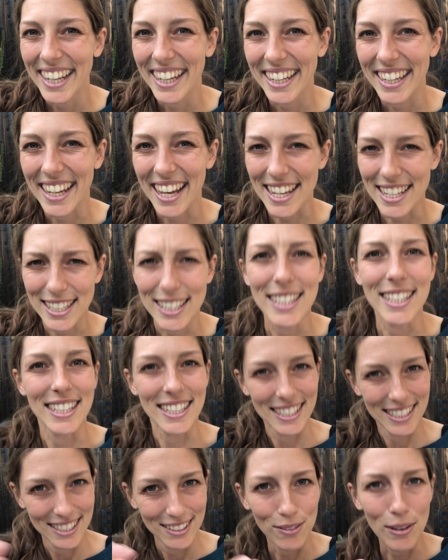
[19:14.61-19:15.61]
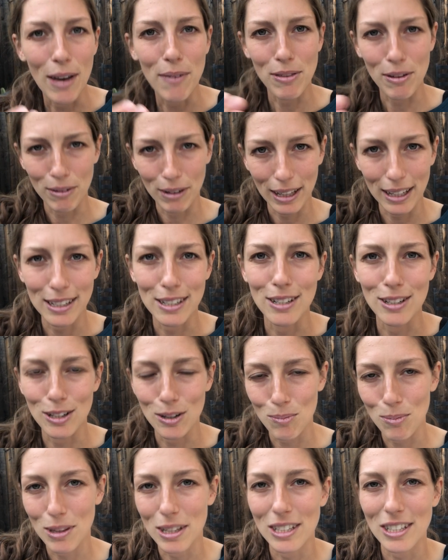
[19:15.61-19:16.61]
Because we have the
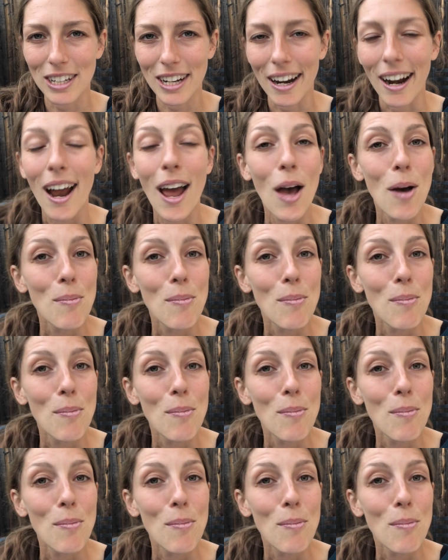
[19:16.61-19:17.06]
relationship with the chair.